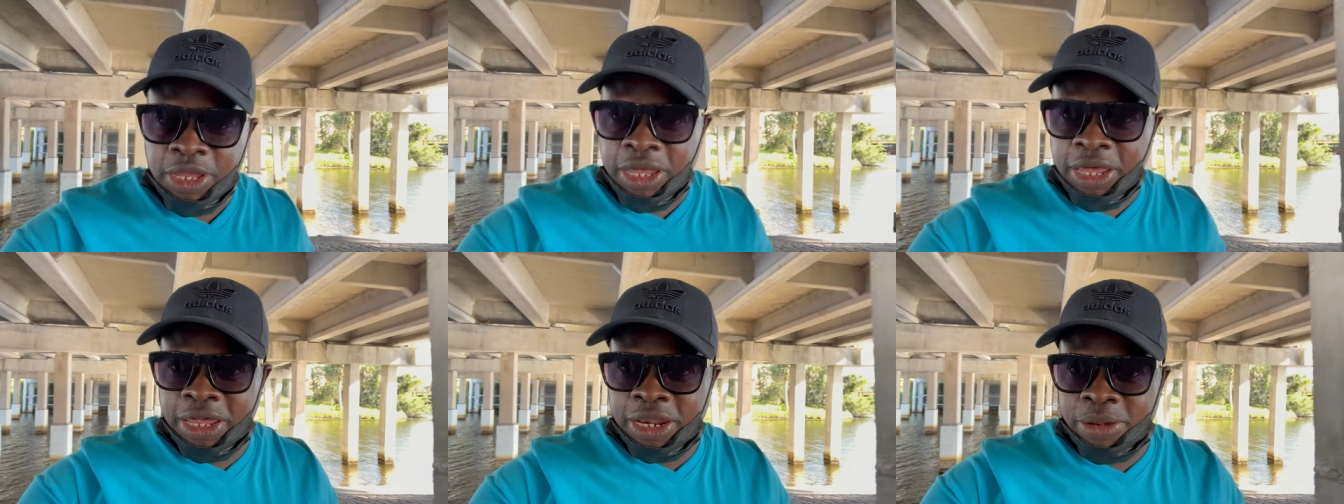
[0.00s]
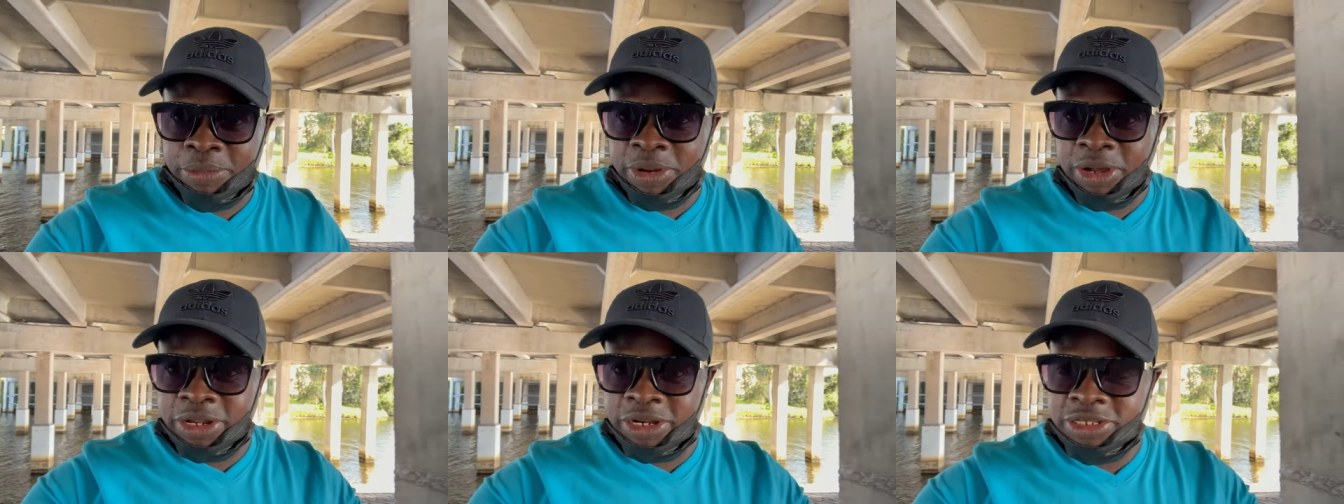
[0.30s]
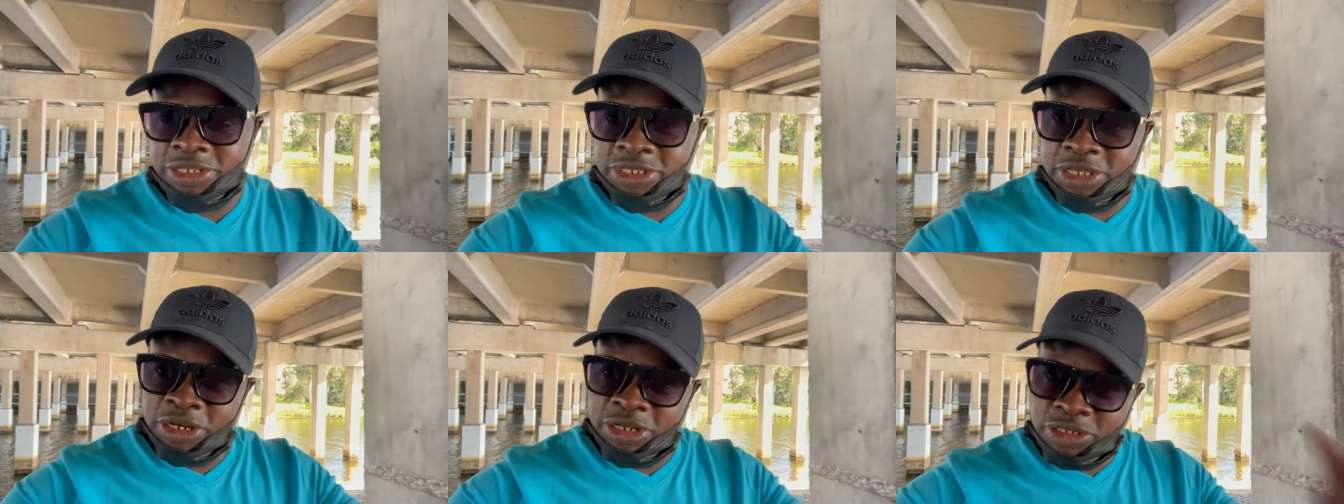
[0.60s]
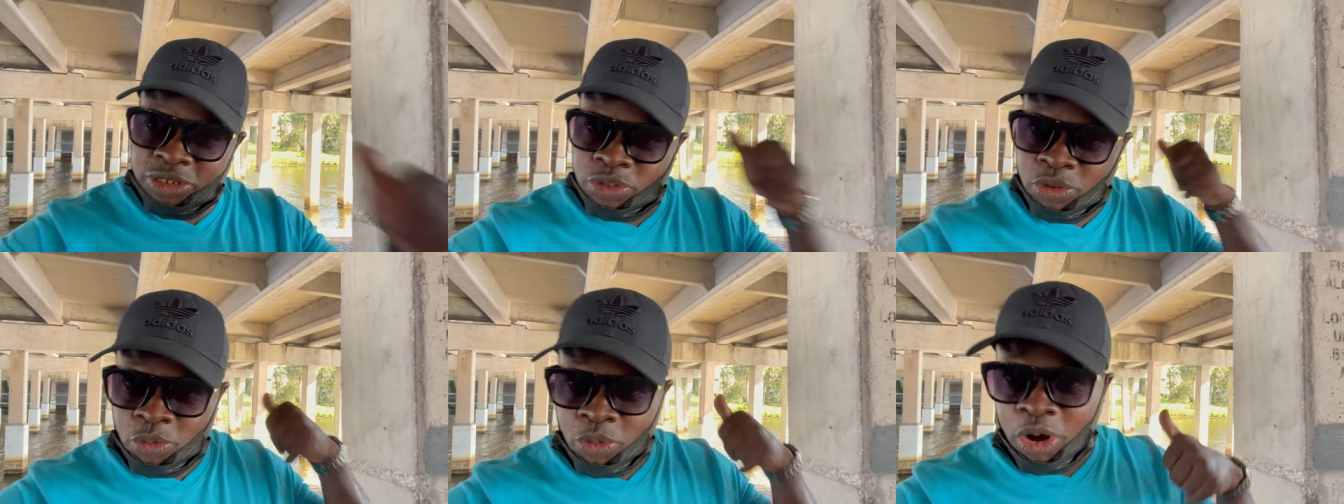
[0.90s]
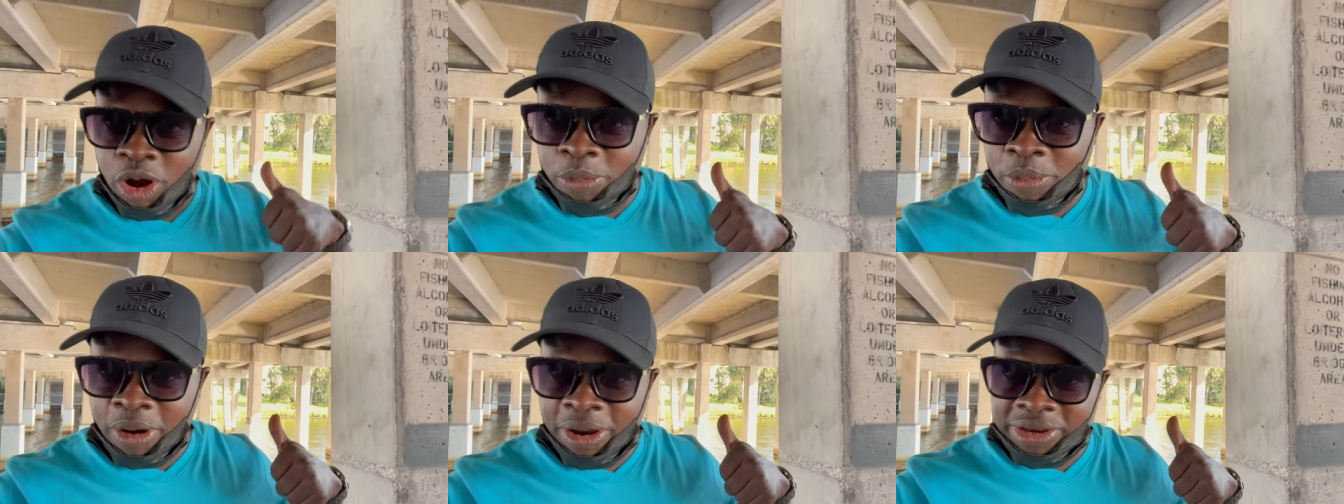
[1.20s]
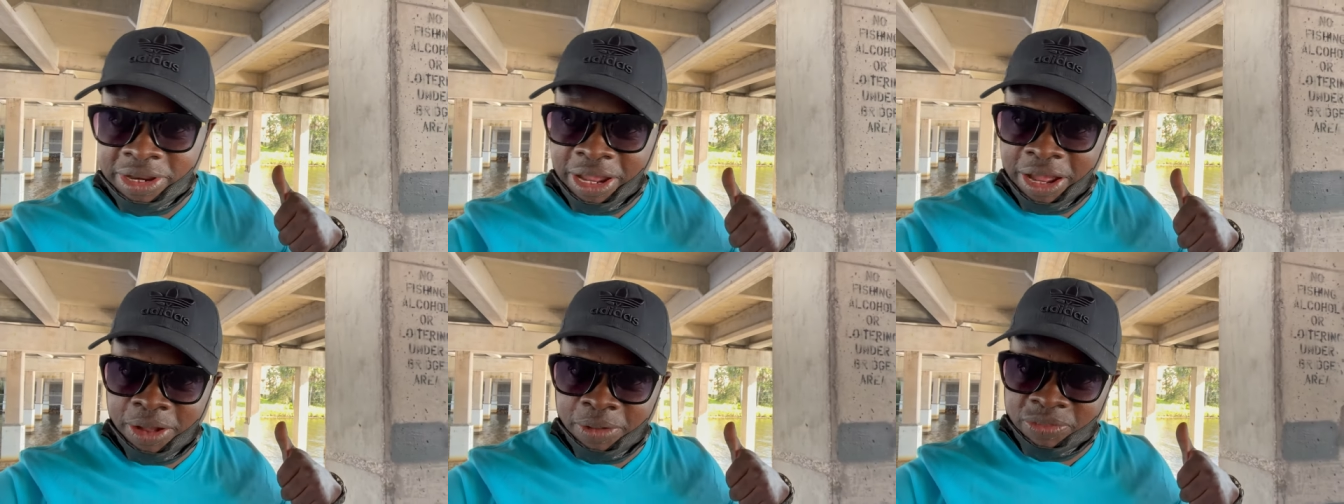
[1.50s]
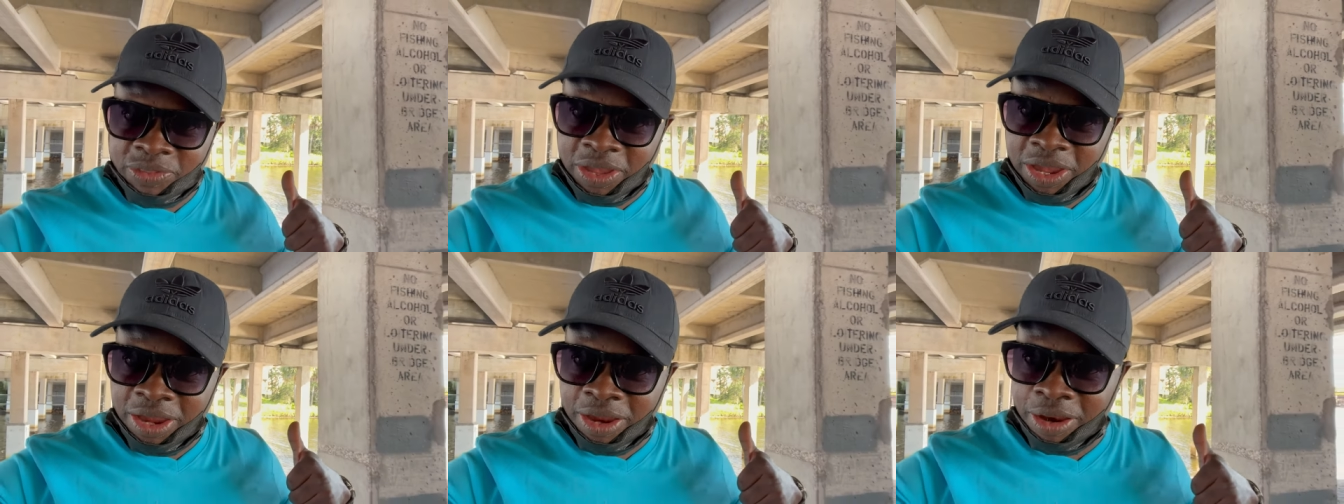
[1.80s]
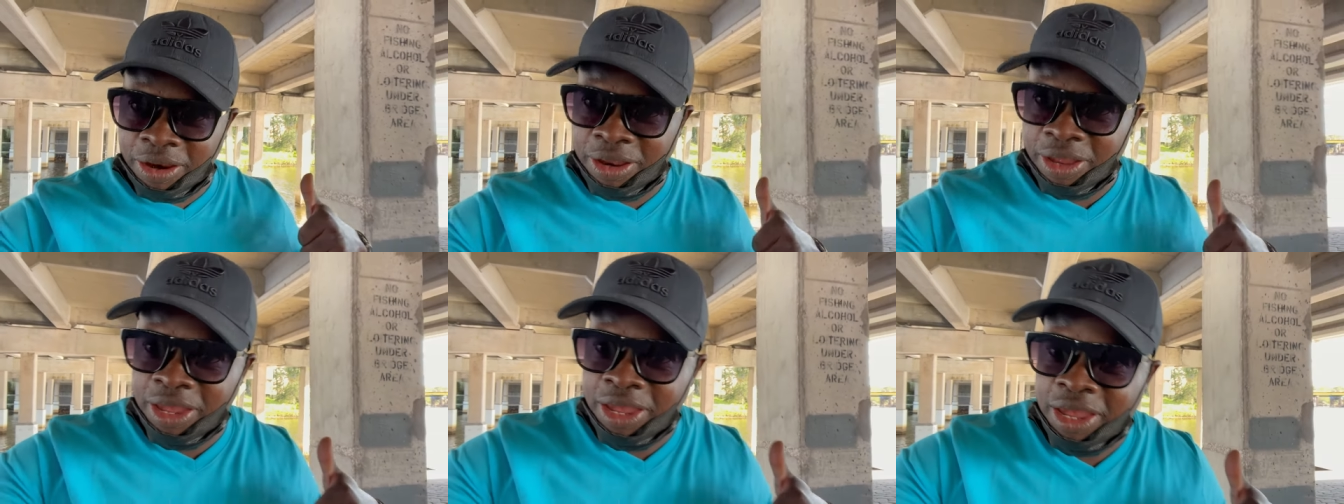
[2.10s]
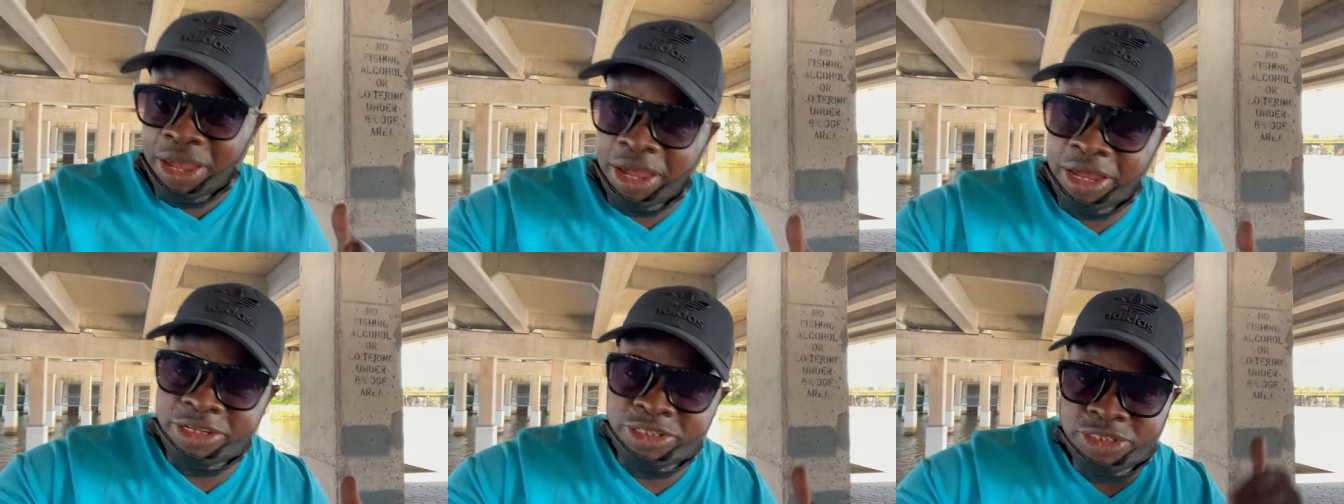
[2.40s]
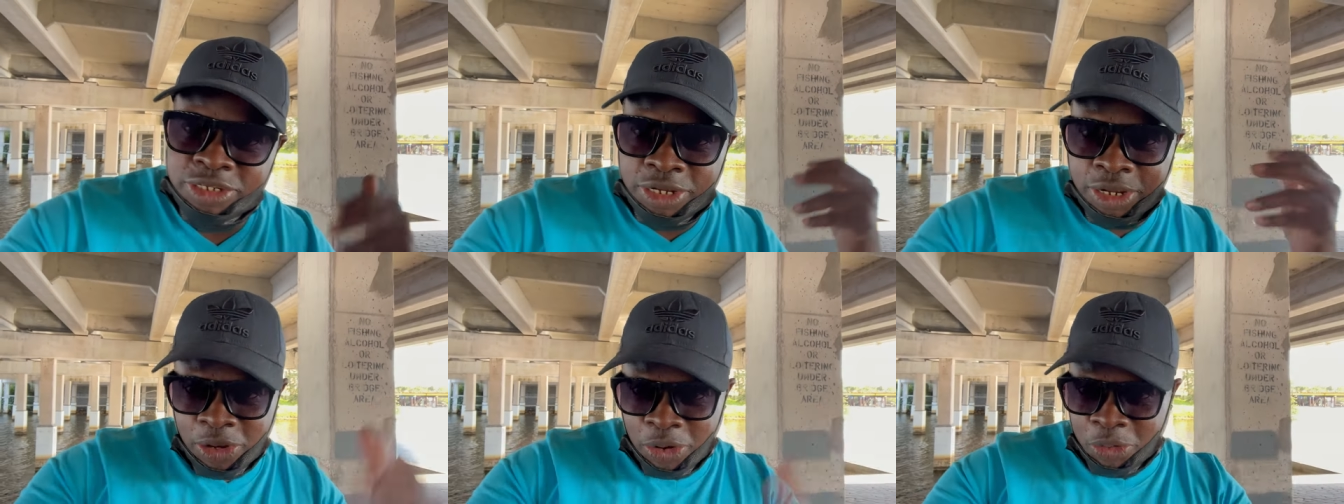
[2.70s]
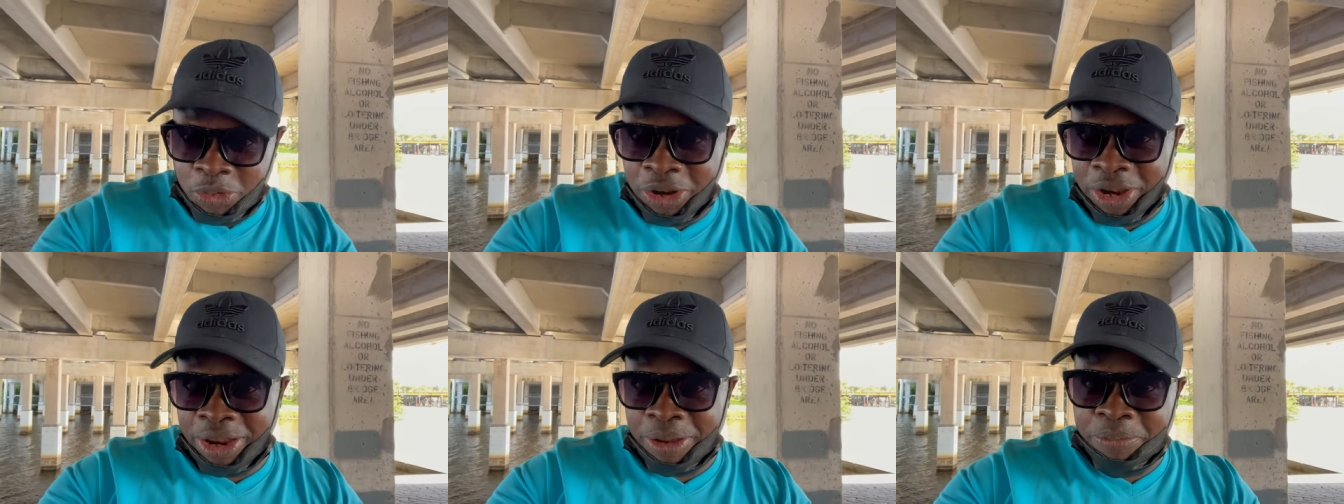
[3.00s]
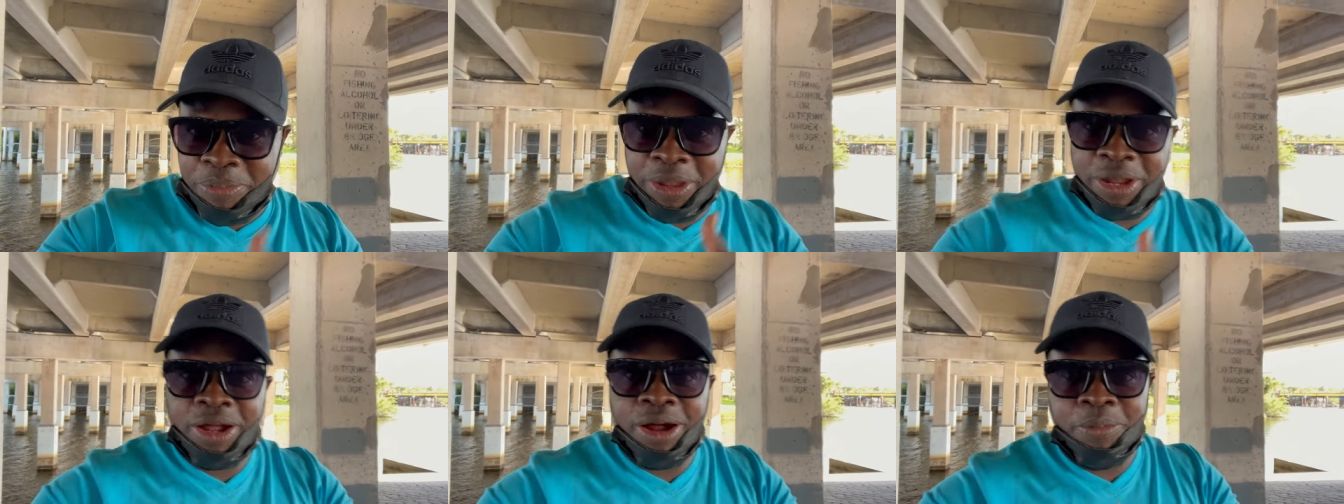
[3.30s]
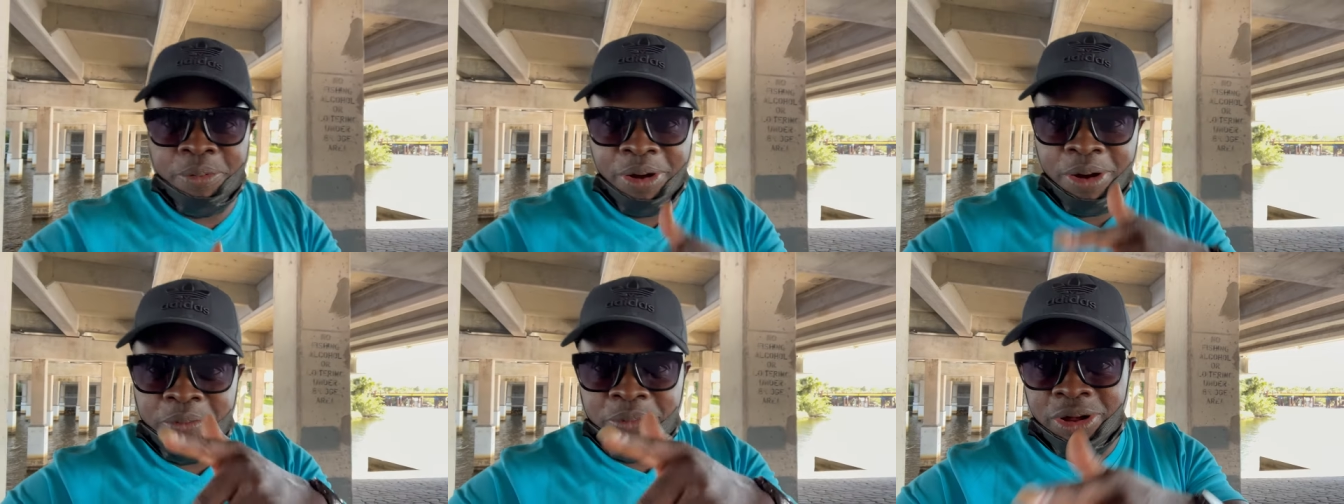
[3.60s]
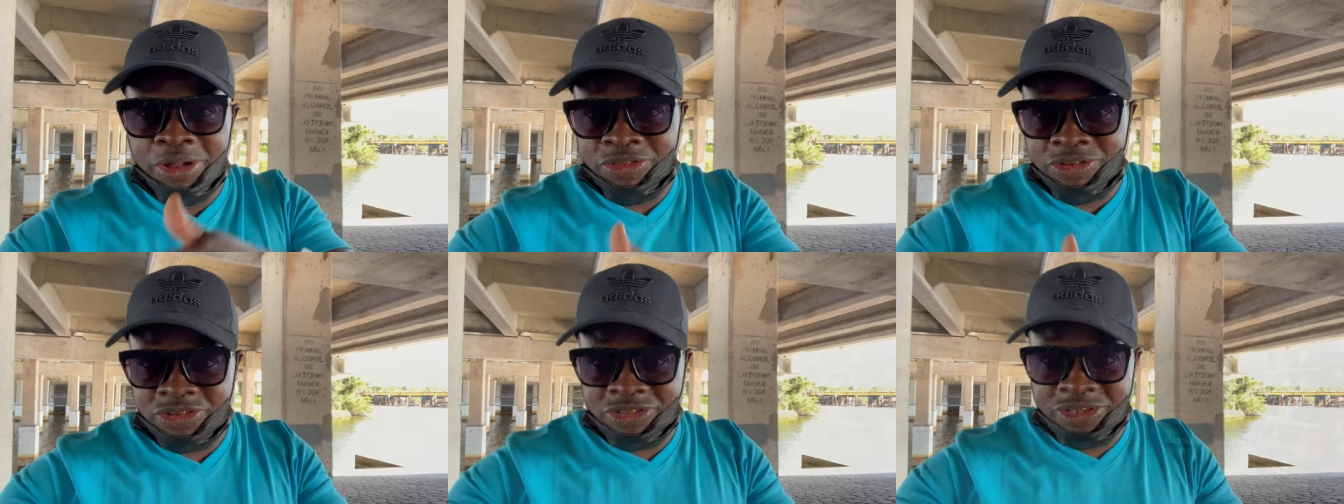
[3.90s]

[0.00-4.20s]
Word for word: and I'm gonna send it to the Walmart down there, and she can go there and pick up her Mother's